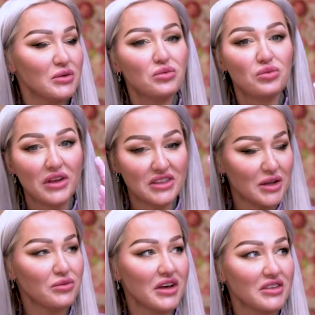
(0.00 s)
finger.
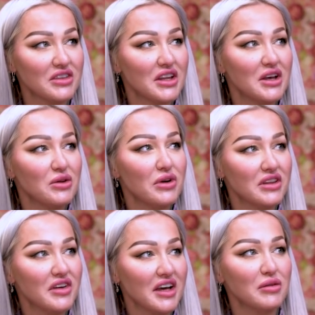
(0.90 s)
Yeah.
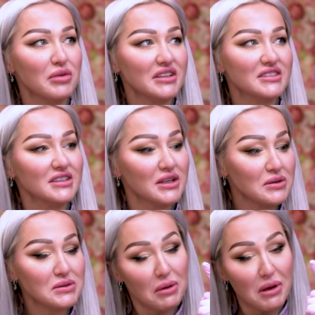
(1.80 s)
With a fingerprint, and he
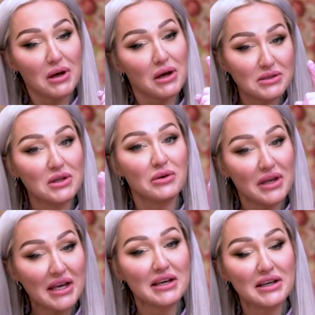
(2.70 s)
goes, oh God, no
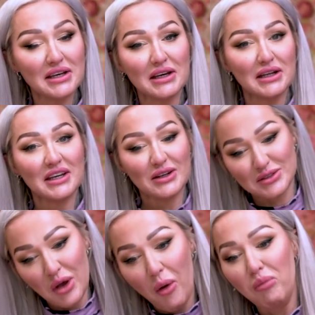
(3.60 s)
ink. And he
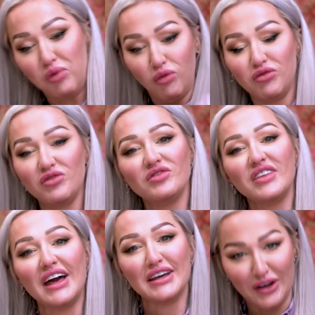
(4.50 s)
goes, poof,
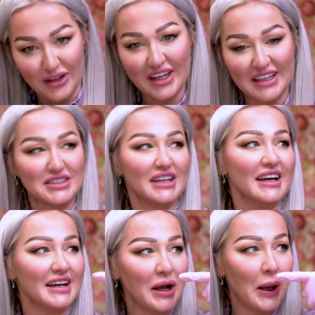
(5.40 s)
there you are, there's your
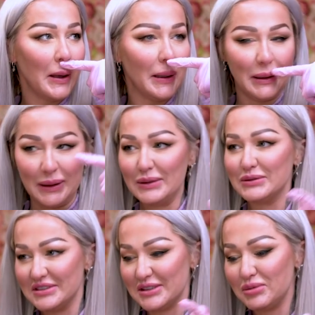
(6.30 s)
ink. And he
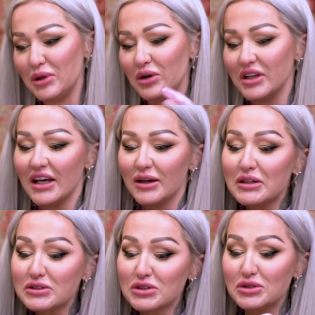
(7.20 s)
uses his blood.
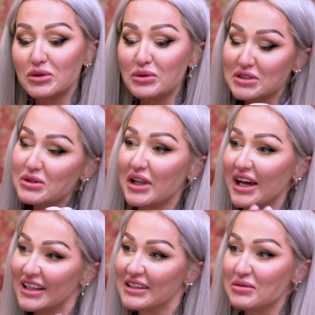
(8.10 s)
I just thought we'd do
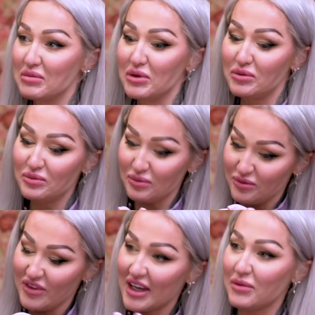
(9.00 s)
like a little blood
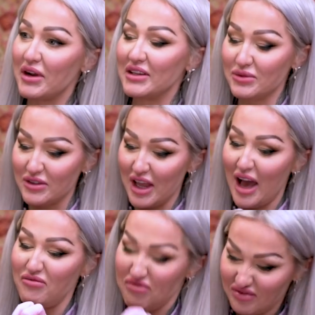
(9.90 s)
fingerprint with
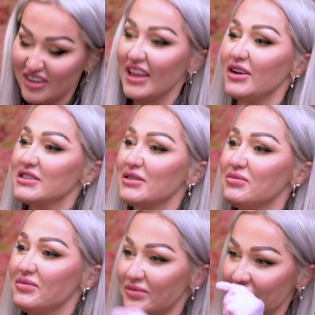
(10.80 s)
like loads of...
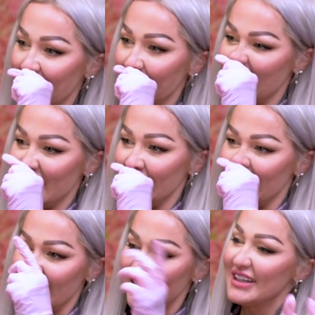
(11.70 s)

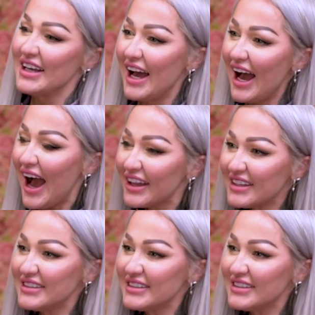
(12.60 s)
I